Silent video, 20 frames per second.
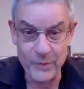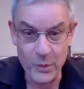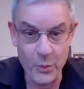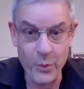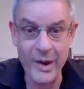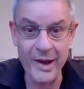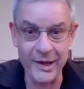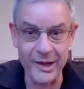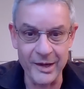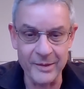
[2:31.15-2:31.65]

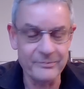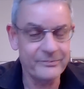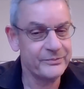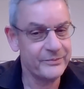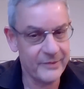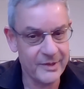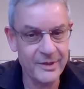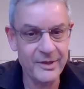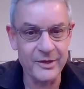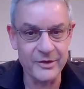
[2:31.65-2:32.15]
Well,
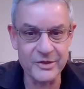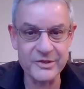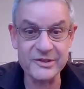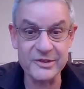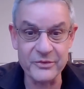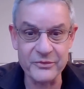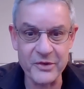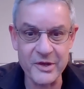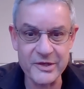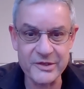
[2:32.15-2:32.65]
here's
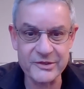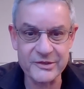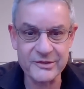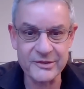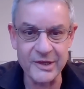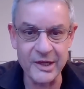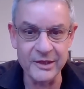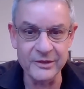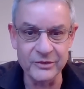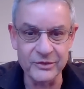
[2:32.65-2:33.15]
the
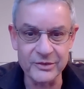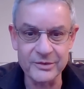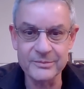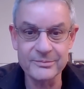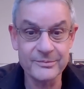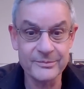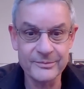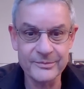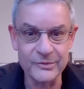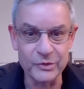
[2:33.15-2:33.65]
first hint.
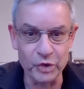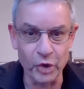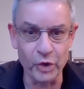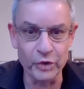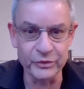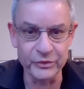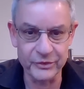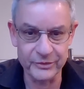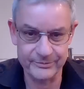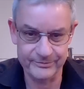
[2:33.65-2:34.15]

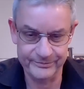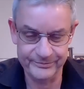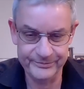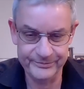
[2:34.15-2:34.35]
Don't.